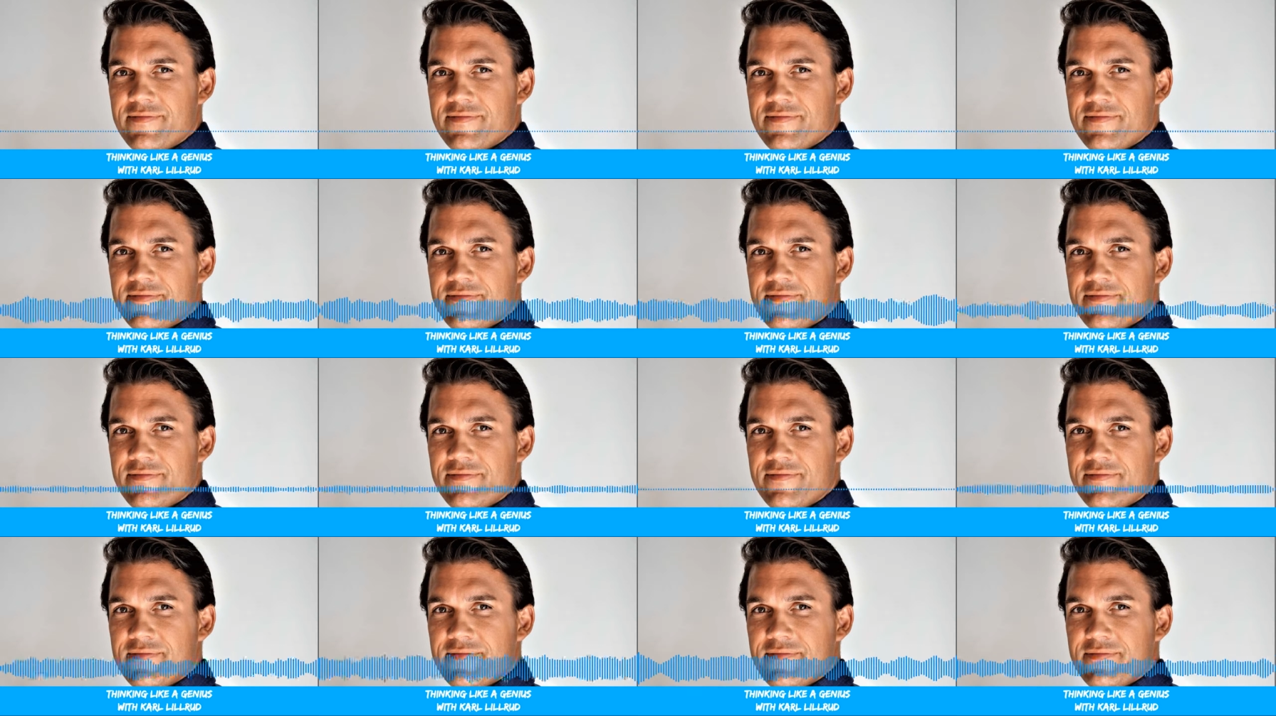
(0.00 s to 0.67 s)
the
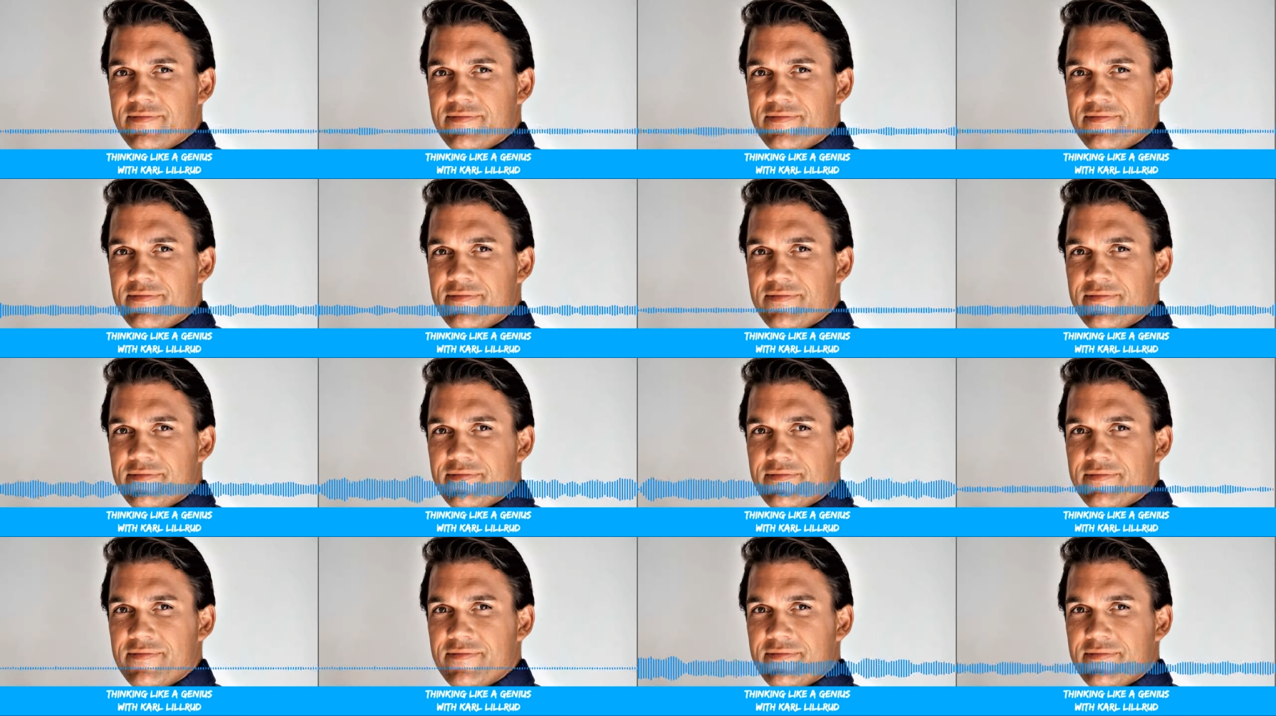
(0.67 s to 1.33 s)
education
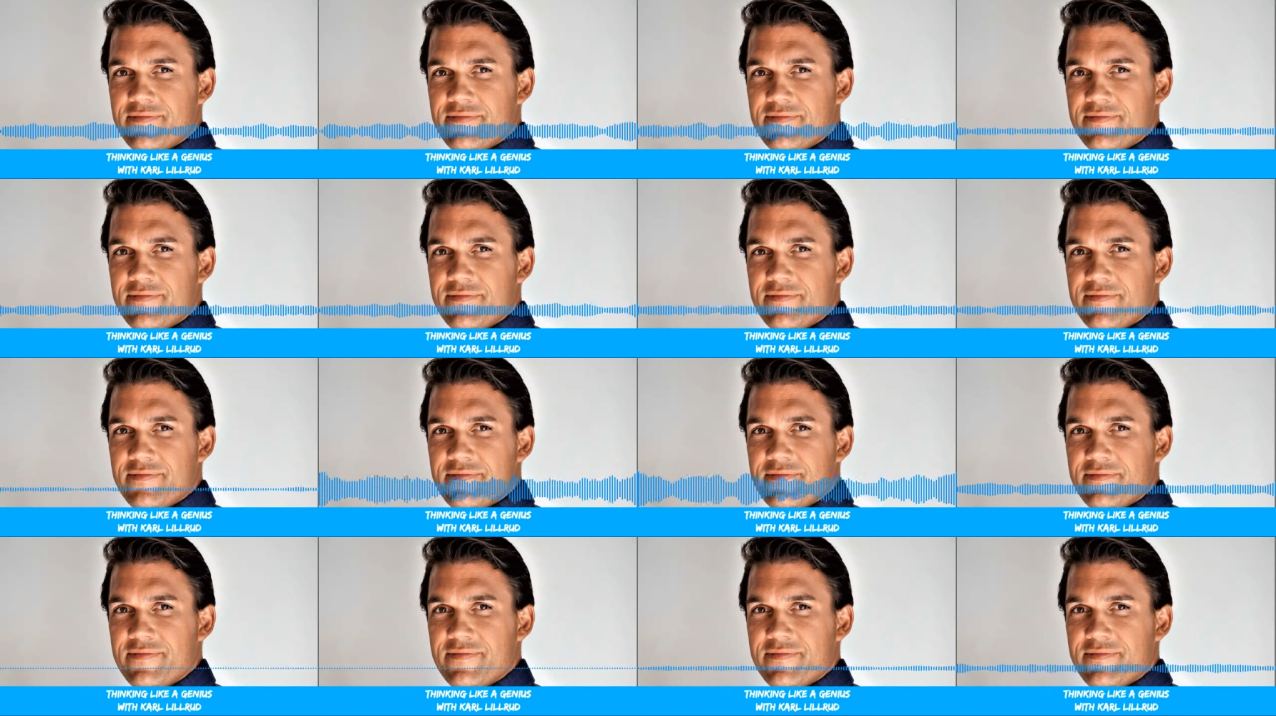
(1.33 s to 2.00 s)
system is
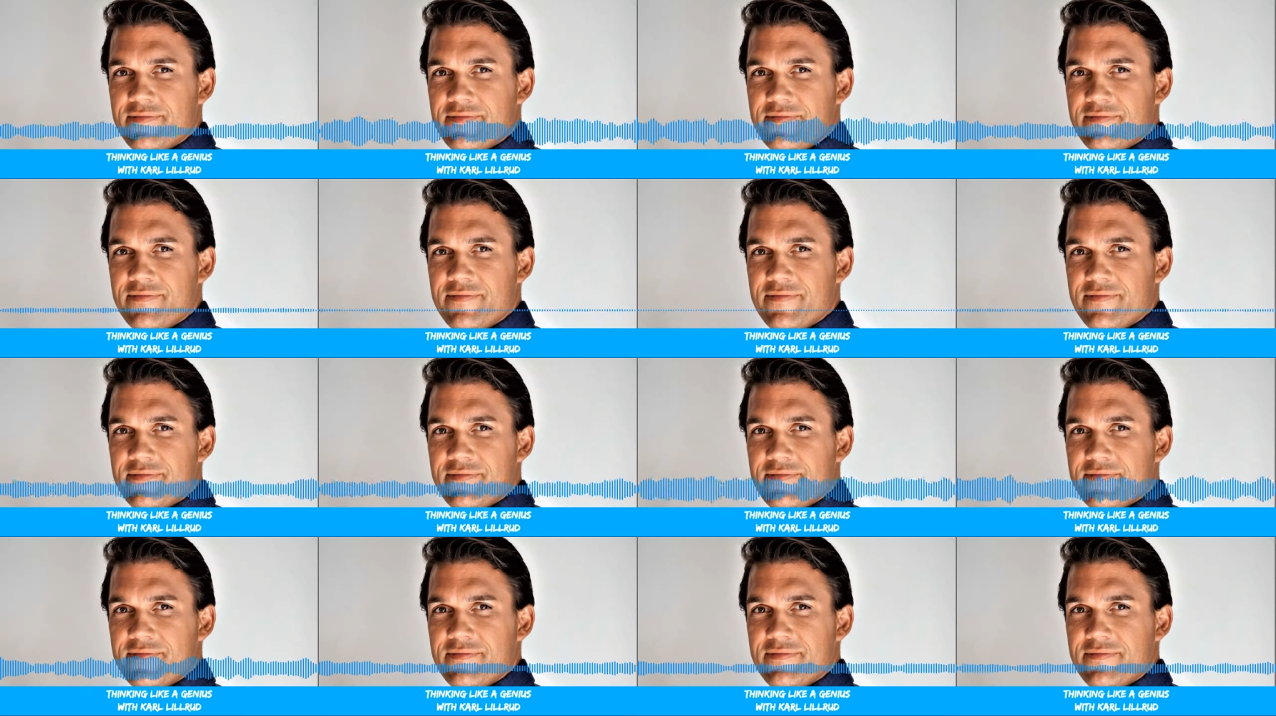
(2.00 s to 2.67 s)
structured
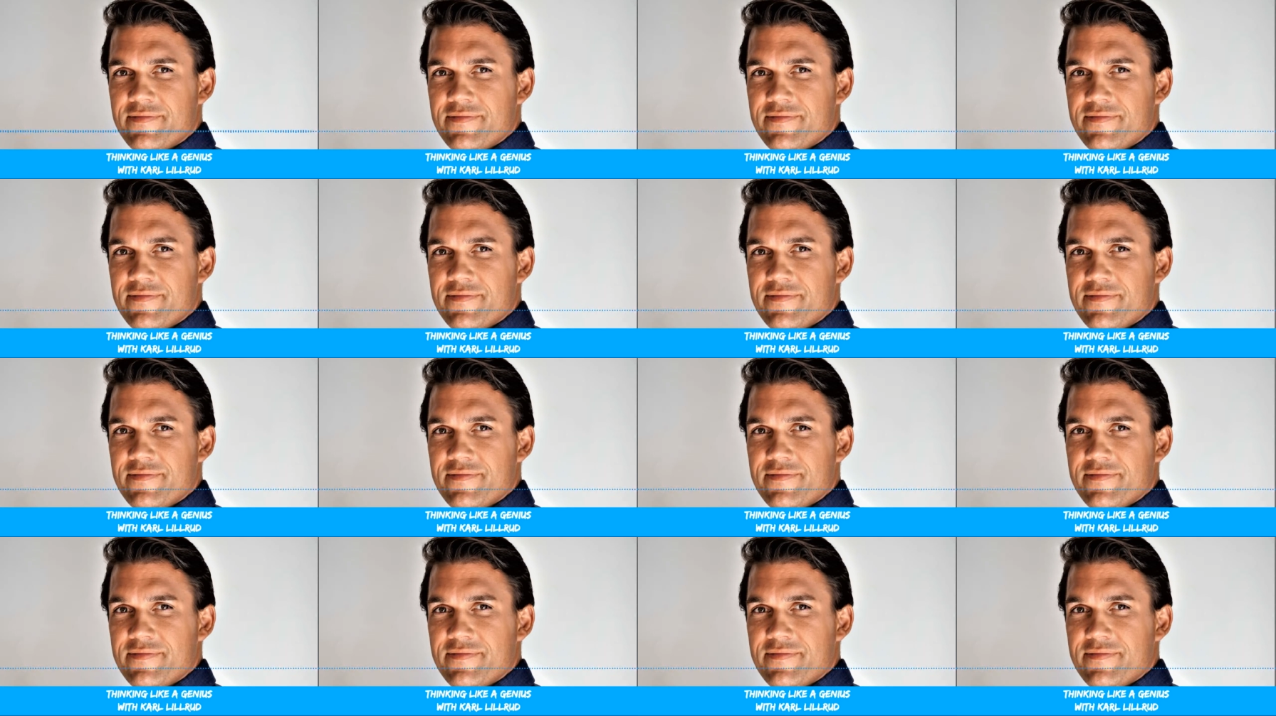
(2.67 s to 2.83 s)
on,